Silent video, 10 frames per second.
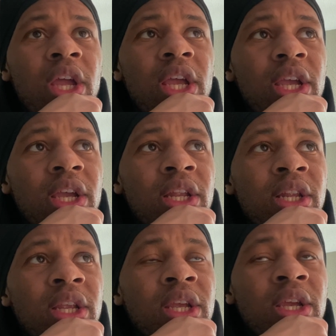
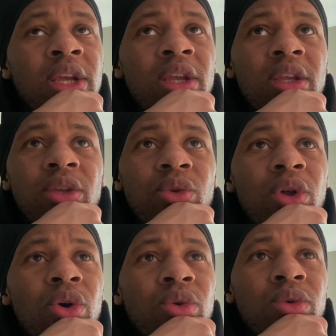And, you
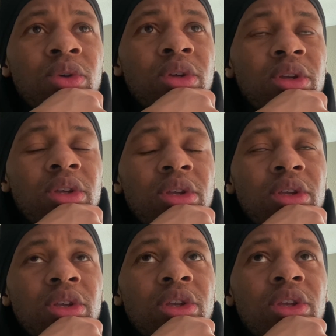know,
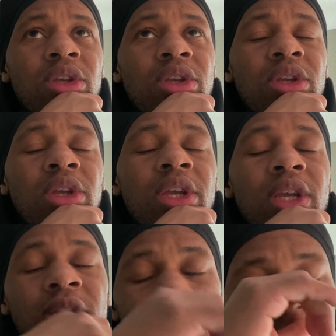
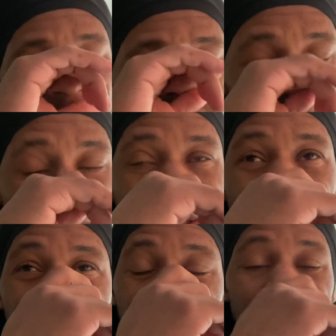it's
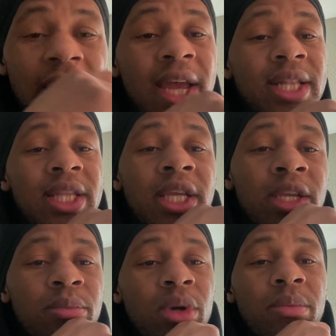a sad
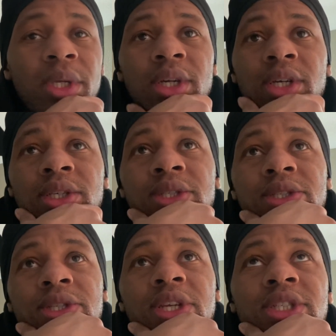thing, bro,
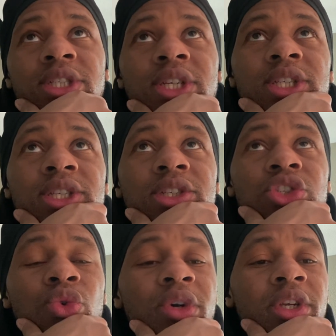because this shit is the
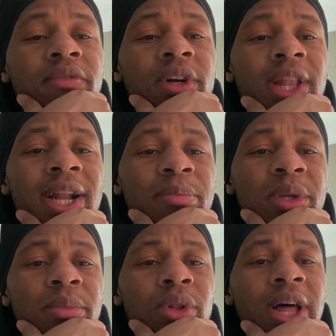story of a lot of
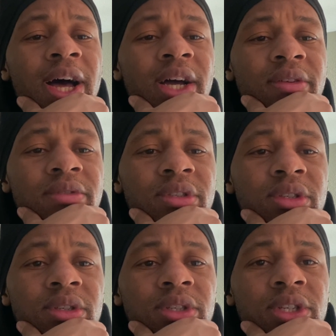people's lives.
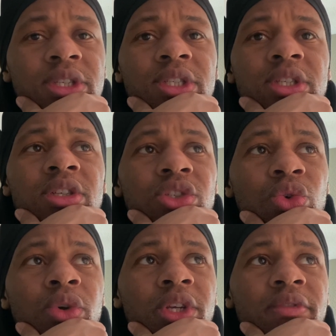This is the
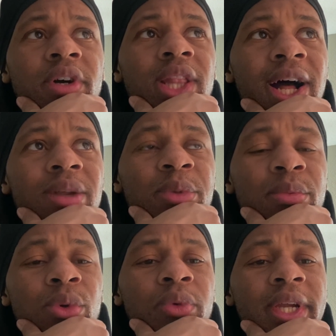story of a lot of
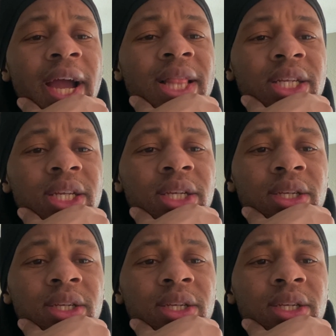people's reality.